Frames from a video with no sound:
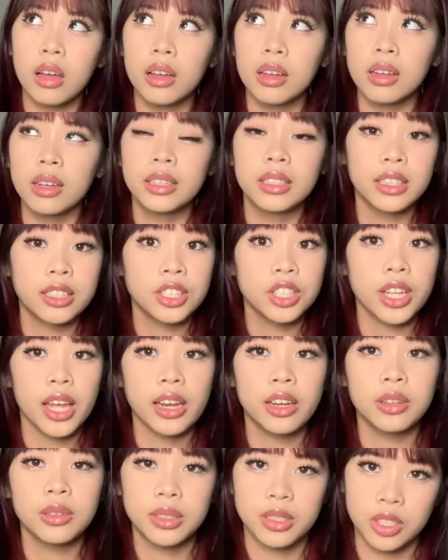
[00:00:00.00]
Ugly
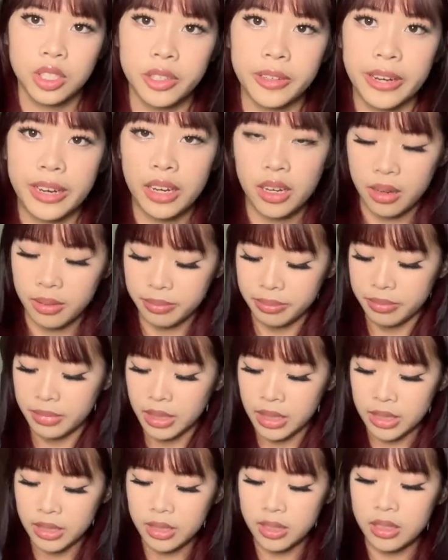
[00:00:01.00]
Shadow is Korean.
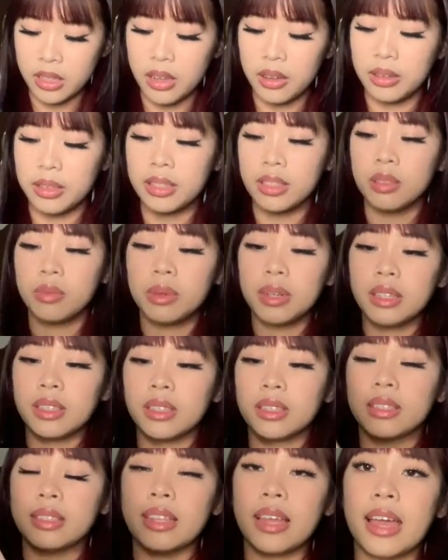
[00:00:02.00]
So this is what it
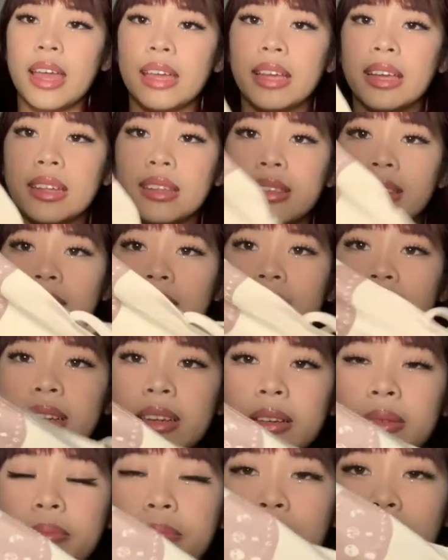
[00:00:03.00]
looks like. It's this like
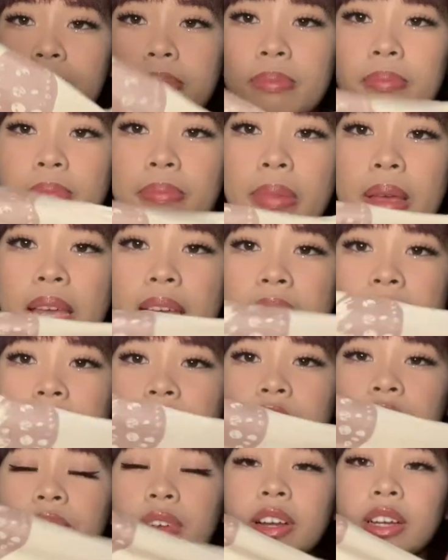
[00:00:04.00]

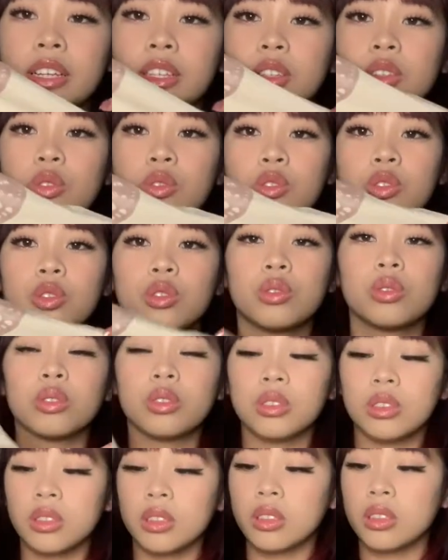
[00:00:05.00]
beige, very
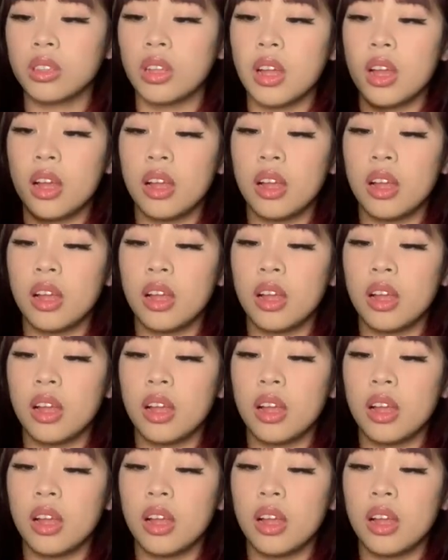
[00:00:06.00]
neutral.